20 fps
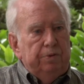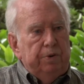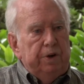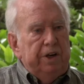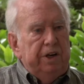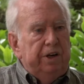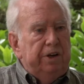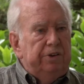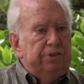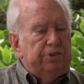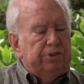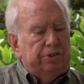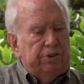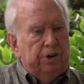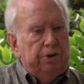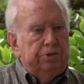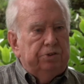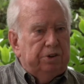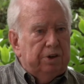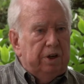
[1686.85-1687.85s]
We need
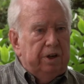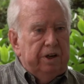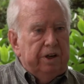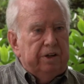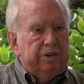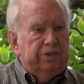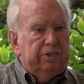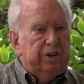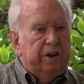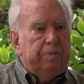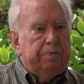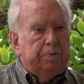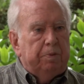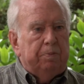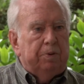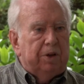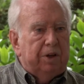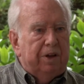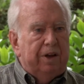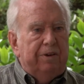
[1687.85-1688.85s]
socially
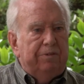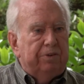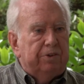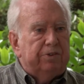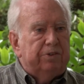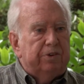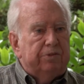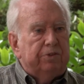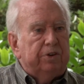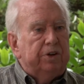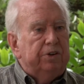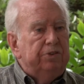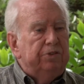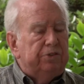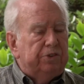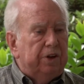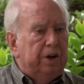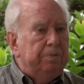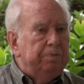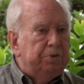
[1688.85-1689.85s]
acceptable levels of
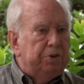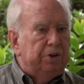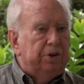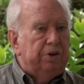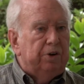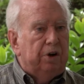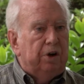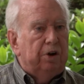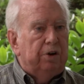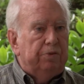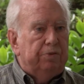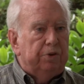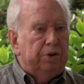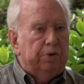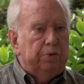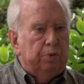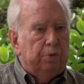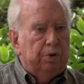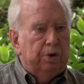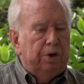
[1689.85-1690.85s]
consumption all over
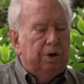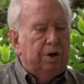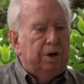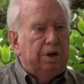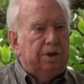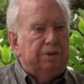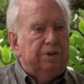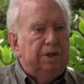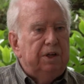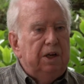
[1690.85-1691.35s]
the world.